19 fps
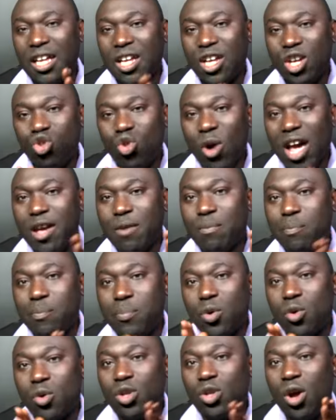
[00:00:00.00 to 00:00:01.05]
You are a
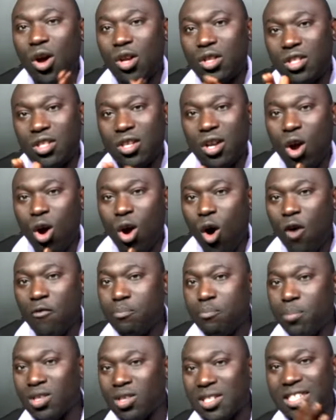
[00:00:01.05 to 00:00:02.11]
product of
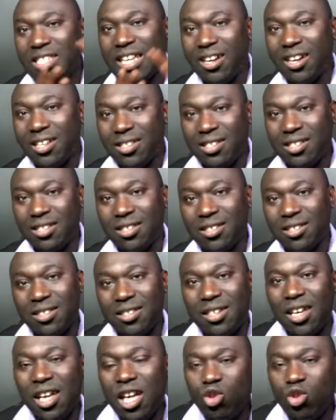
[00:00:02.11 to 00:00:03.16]
posterity.
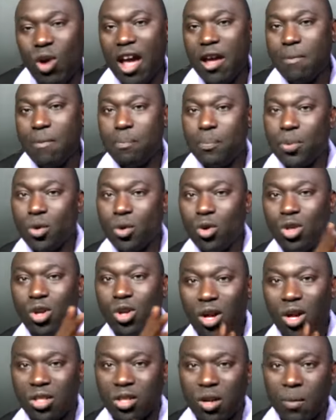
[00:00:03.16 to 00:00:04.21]
You are a
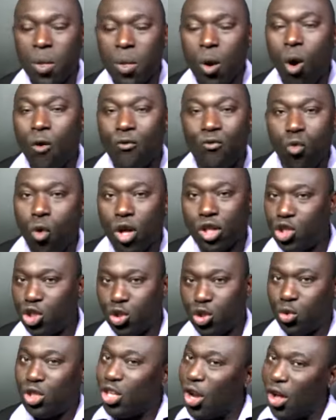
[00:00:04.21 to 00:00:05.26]
product of what
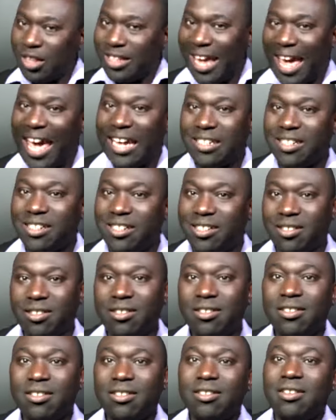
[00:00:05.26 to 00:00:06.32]
should not end.
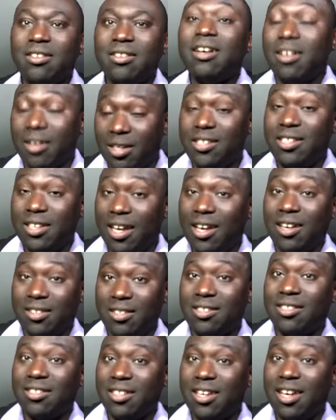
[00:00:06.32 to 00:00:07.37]

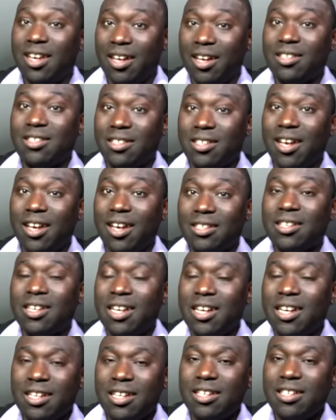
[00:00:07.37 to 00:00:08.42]
Yes.
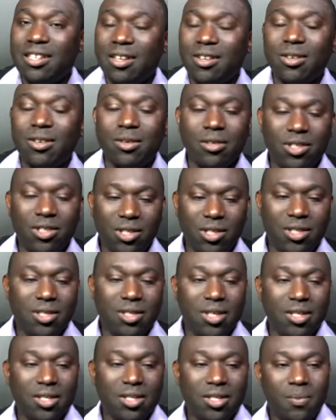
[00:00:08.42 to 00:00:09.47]
Oh,
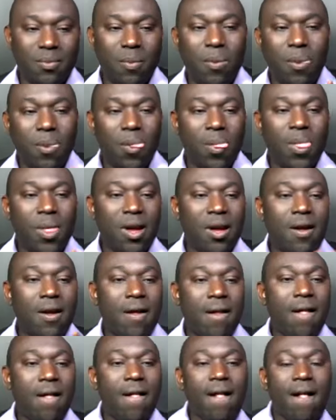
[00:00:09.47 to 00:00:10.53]
Jesus.
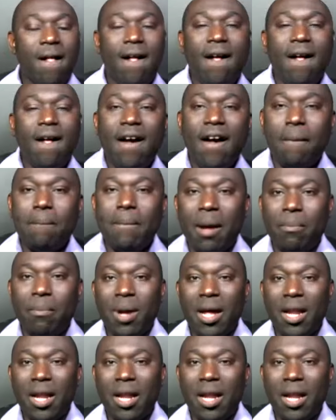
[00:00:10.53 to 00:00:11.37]
One